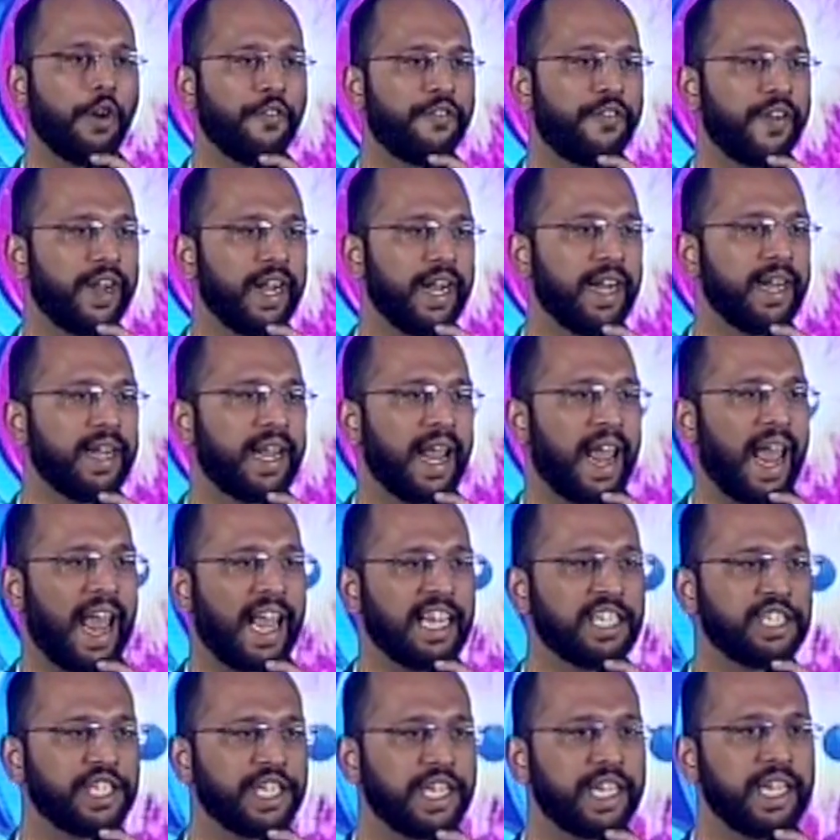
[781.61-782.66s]
confident,
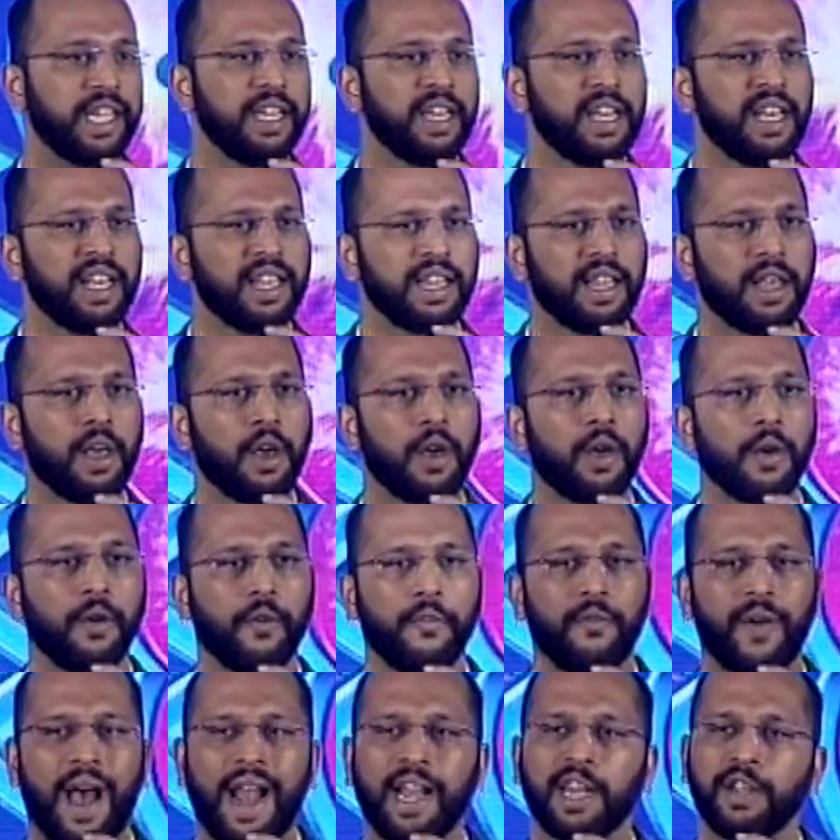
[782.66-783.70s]
edgy,
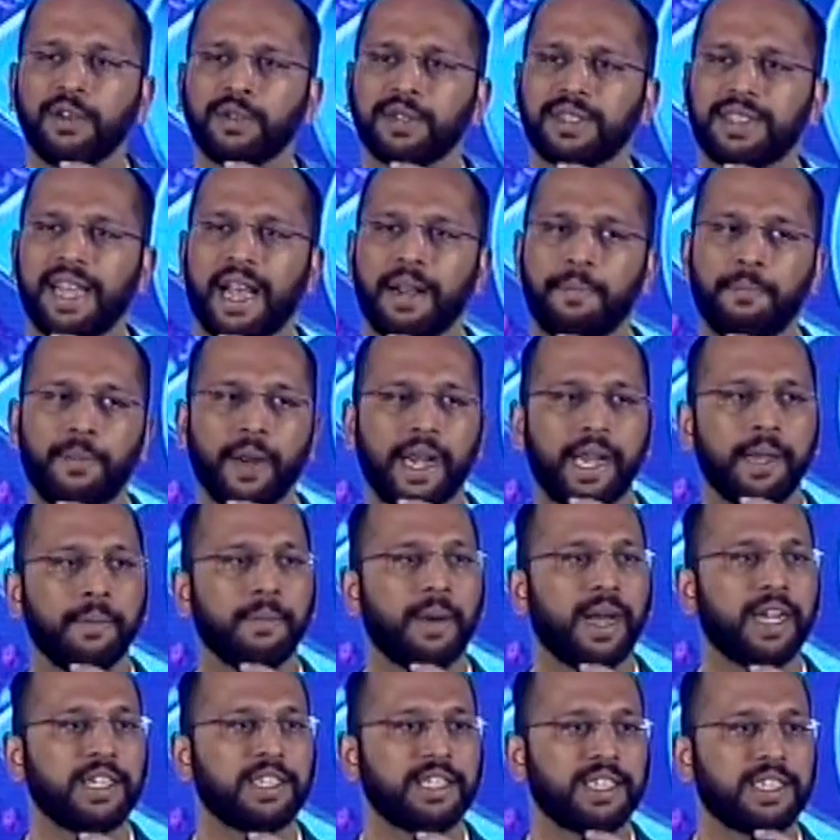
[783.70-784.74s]
values that pretty
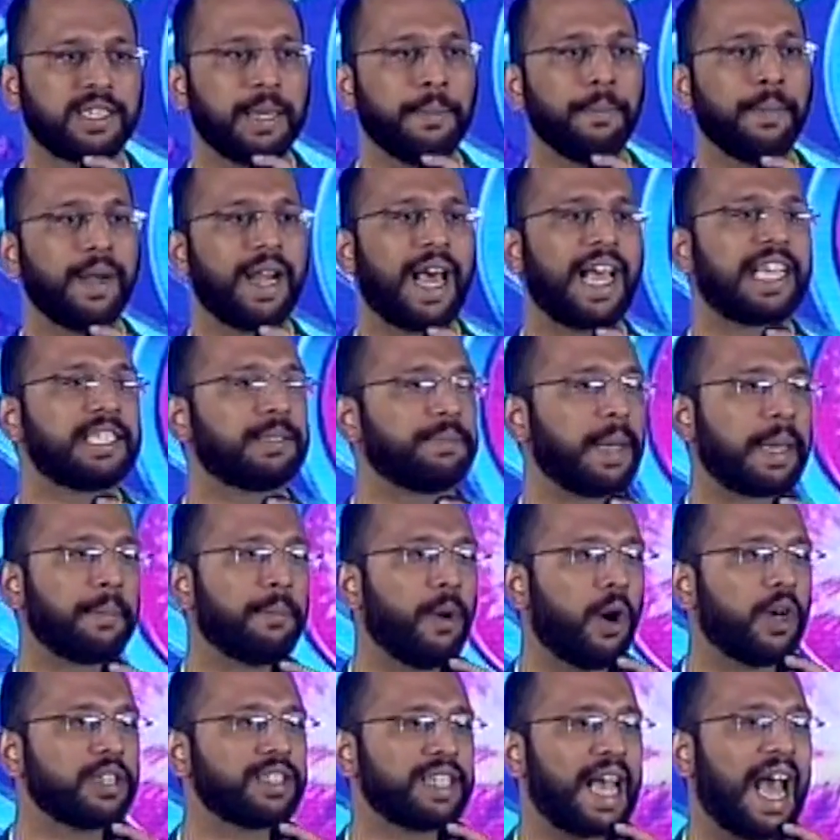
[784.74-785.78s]
much symbolize Bigg